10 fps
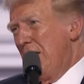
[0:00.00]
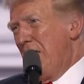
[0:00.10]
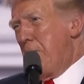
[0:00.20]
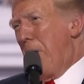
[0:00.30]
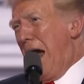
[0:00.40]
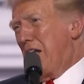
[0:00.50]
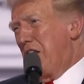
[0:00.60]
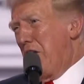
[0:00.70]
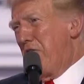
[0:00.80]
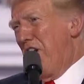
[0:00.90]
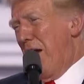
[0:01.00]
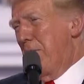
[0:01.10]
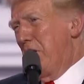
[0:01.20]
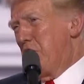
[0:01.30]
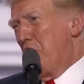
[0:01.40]
They packed their
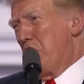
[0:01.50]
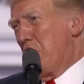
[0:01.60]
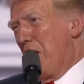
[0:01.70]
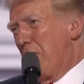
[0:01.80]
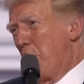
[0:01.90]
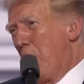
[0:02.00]
families into covered